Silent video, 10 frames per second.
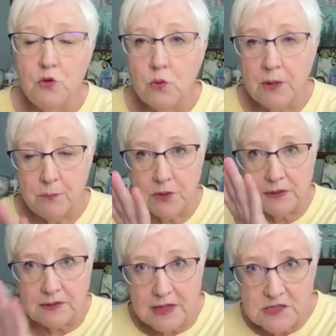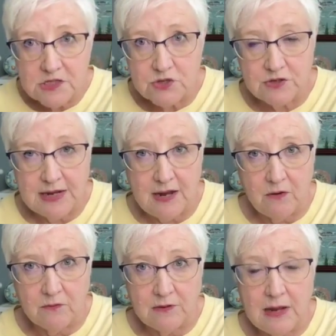You can put luster
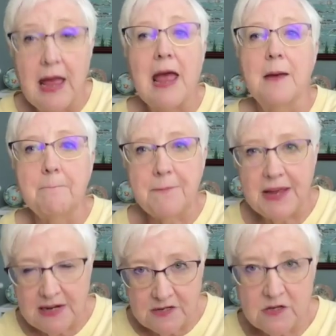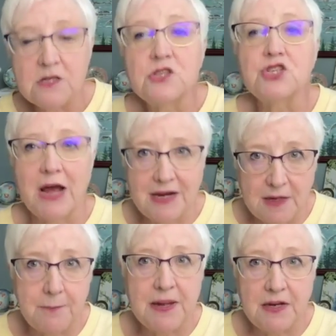down and paint
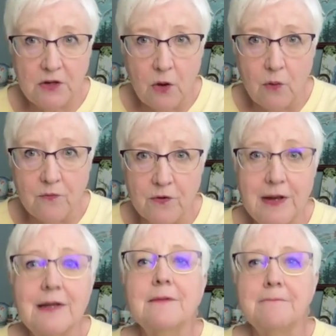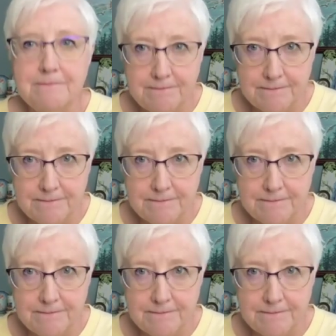China paint over it,